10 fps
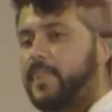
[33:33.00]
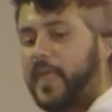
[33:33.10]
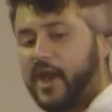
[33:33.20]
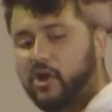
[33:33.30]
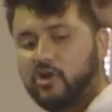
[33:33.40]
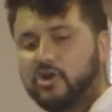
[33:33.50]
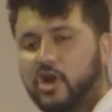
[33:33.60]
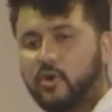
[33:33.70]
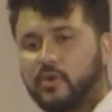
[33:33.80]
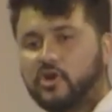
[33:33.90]
they're
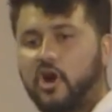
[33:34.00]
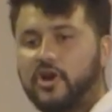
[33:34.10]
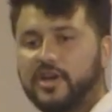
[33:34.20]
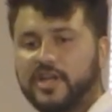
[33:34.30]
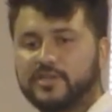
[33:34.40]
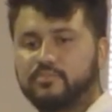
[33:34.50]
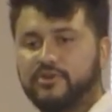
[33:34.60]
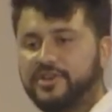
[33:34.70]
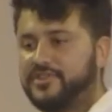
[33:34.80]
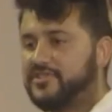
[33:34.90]
regarded as
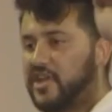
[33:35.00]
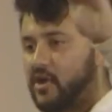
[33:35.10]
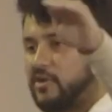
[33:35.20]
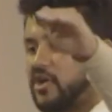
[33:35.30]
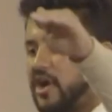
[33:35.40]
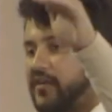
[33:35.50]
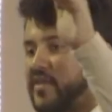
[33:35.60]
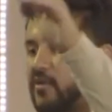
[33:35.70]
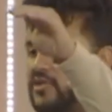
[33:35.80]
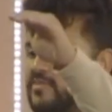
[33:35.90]
priests. They're regarded,
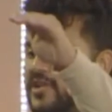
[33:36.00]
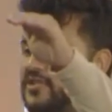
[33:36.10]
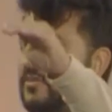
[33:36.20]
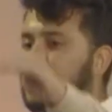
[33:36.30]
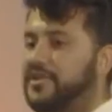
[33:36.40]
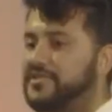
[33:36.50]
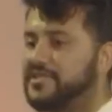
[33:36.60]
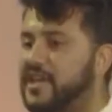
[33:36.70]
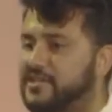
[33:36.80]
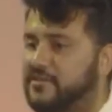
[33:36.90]
their responsibility is to
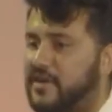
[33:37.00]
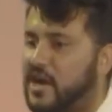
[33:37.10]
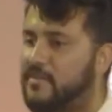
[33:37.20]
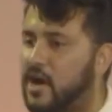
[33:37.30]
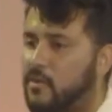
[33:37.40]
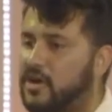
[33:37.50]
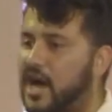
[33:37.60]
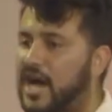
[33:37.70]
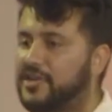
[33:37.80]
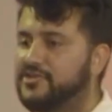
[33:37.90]
testify about what
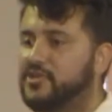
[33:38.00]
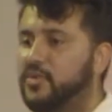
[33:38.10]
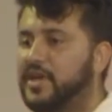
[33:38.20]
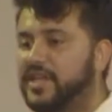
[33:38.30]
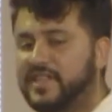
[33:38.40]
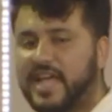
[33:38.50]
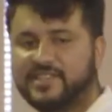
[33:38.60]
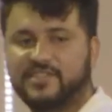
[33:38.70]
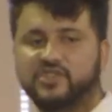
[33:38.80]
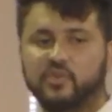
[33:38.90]
God is doing. And in
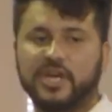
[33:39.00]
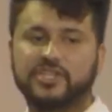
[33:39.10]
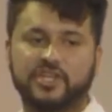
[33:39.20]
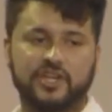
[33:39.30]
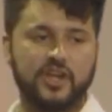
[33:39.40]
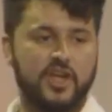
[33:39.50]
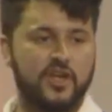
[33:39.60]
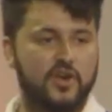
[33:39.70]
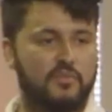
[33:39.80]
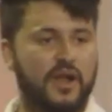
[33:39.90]
that situation,
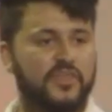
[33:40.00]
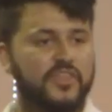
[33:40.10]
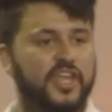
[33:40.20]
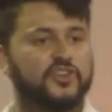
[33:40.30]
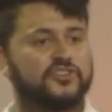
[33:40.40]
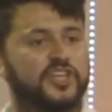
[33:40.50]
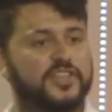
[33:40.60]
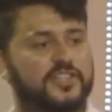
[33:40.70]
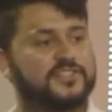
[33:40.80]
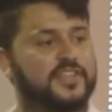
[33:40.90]
rather than
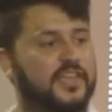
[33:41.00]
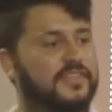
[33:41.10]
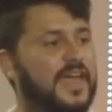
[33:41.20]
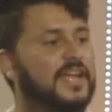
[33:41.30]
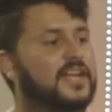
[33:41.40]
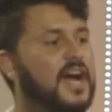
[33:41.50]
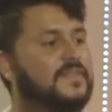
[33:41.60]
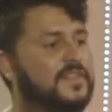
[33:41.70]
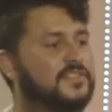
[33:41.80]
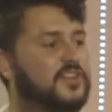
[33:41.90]
interject and say, thank
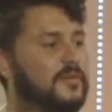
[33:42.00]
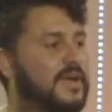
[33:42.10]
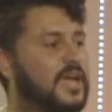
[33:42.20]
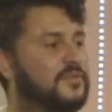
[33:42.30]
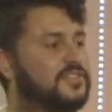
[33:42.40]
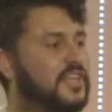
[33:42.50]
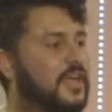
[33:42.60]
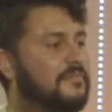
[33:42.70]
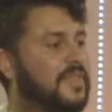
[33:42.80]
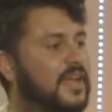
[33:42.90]
God this young man was
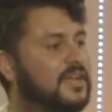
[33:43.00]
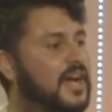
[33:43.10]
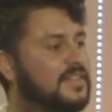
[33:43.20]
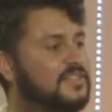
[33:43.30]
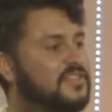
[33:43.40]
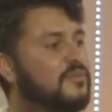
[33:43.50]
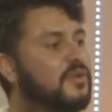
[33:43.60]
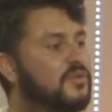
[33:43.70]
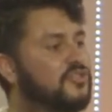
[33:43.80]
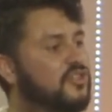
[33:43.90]
saved, thank God this
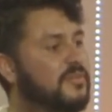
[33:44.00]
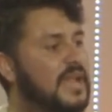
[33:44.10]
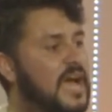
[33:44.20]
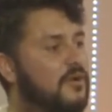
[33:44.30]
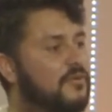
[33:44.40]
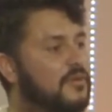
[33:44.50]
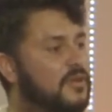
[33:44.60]
demon was driven out,